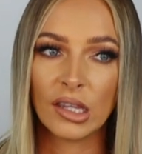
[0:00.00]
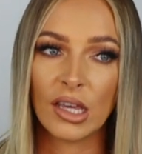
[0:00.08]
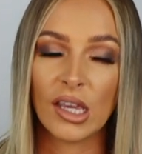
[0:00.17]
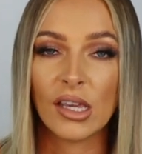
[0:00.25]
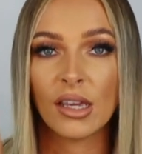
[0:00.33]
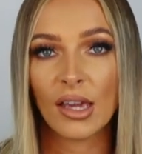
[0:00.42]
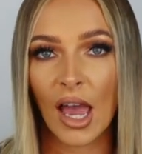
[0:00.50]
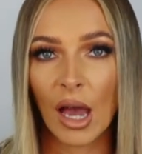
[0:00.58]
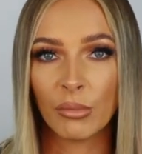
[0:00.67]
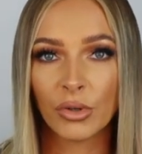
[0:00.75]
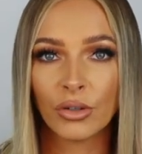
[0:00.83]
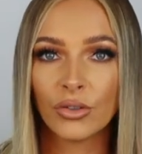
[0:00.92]
the
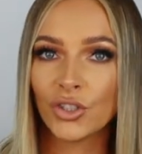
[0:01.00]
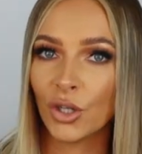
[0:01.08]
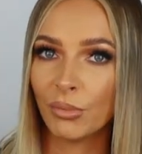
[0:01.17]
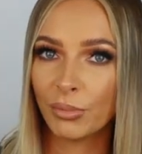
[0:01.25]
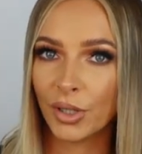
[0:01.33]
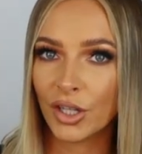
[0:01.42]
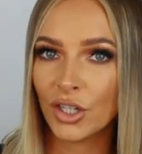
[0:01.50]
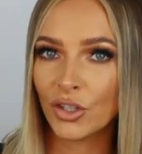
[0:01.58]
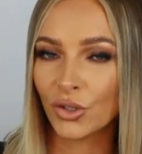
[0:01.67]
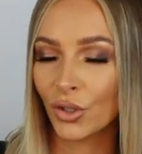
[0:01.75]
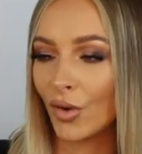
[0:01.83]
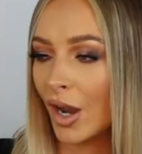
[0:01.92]
camel jumper that you
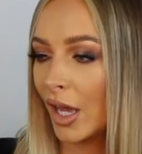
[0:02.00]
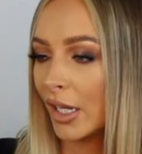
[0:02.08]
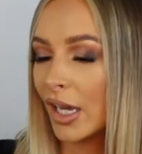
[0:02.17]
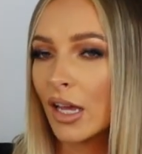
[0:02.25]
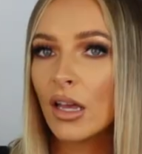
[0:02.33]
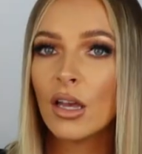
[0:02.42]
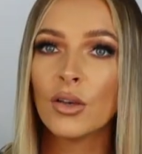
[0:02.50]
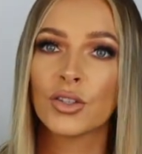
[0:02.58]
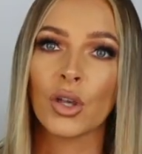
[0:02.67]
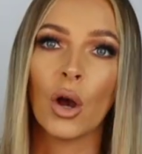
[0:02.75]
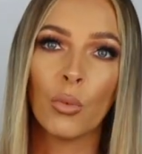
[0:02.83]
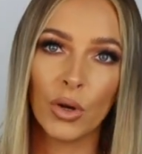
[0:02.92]
saw earlier.
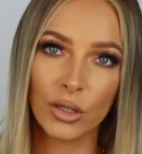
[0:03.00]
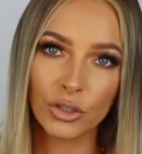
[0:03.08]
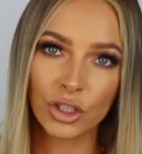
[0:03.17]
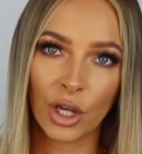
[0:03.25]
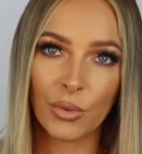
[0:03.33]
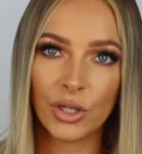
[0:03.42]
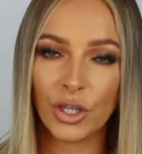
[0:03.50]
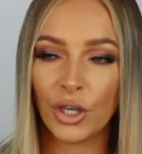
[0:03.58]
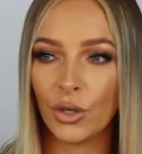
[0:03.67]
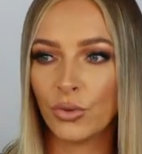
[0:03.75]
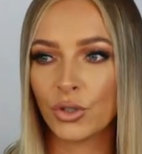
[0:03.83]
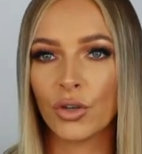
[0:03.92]
So I will show
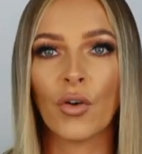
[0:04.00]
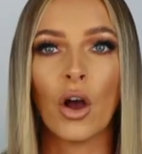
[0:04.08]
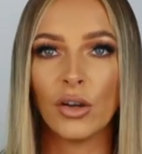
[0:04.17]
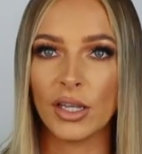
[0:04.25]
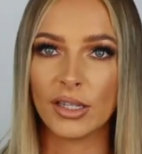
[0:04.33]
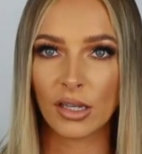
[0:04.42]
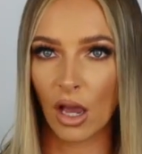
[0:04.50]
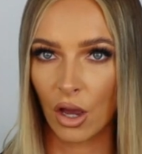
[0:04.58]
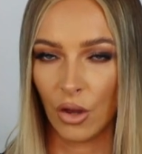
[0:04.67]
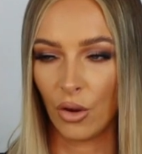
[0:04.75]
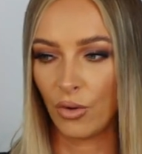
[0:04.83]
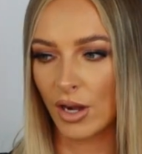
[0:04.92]
you sort of on its
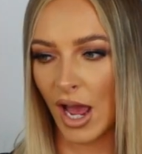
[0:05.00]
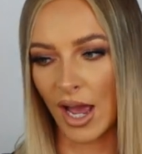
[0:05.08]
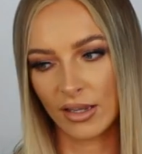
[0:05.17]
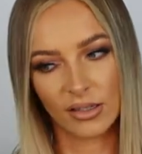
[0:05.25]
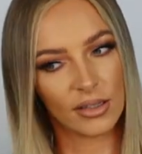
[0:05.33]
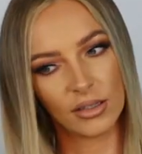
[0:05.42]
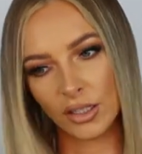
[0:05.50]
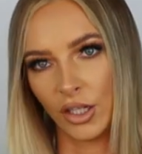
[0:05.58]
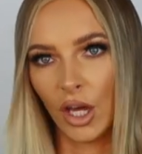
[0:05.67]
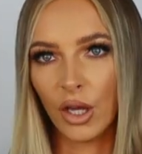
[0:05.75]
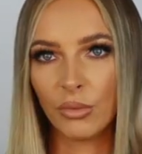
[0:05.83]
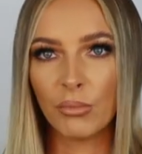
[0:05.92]
own, as you
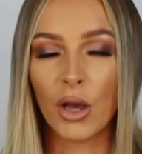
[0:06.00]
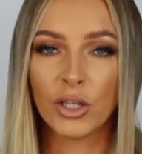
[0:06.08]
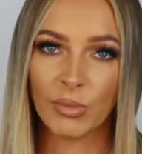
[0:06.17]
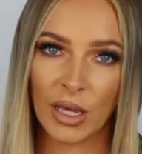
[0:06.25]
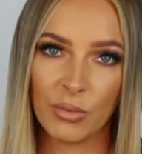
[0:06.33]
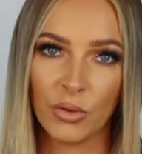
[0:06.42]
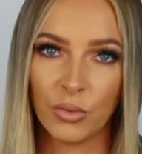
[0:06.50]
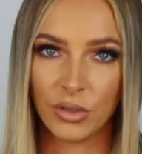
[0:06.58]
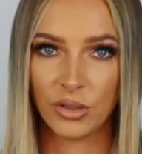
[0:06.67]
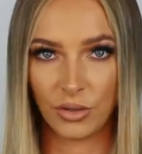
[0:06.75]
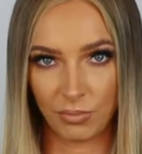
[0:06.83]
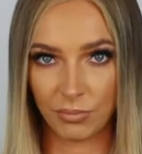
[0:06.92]
know, most people would
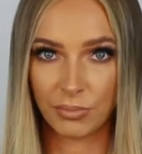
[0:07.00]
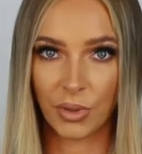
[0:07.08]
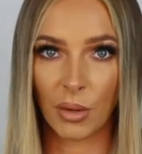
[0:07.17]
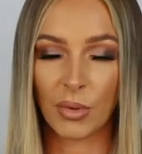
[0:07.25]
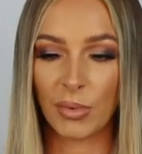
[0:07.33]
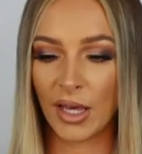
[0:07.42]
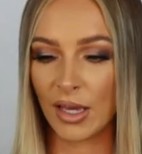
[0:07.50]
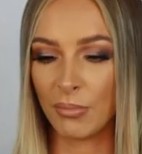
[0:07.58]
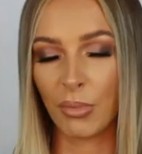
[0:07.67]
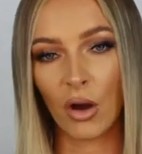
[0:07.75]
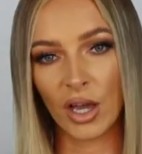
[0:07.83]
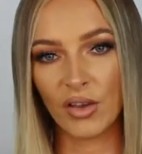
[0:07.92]
probably
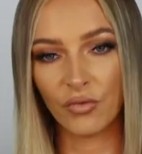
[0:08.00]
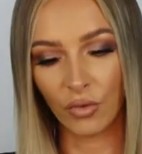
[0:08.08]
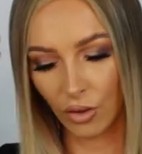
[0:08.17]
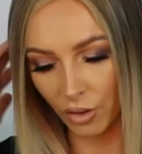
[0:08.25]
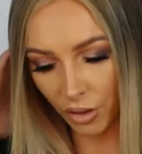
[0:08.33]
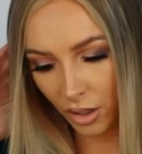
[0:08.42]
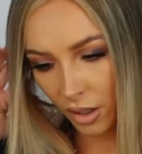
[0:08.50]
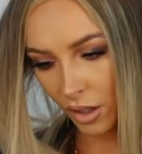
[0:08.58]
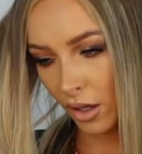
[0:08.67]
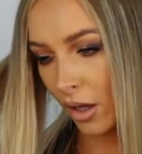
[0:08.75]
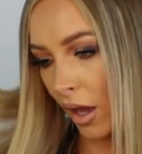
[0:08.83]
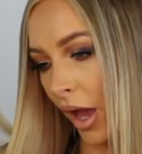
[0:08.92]
buy it for.
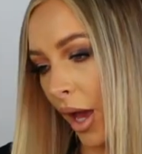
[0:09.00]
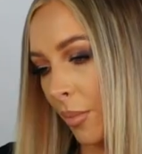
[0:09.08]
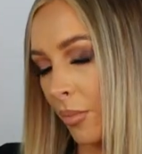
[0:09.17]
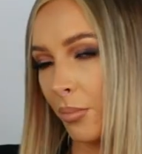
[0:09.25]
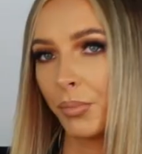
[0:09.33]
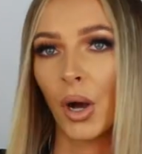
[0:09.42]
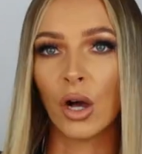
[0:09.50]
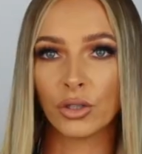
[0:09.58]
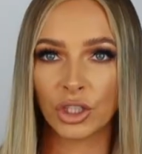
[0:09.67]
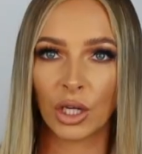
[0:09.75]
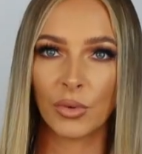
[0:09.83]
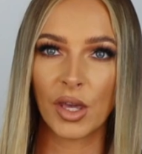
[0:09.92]
But I'll
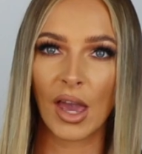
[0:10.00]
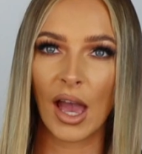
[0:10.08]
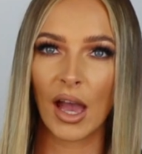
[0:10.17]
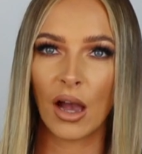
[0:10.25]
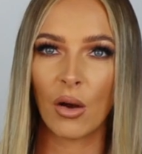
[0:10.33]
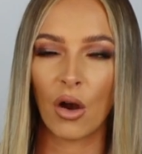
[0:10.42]
show you how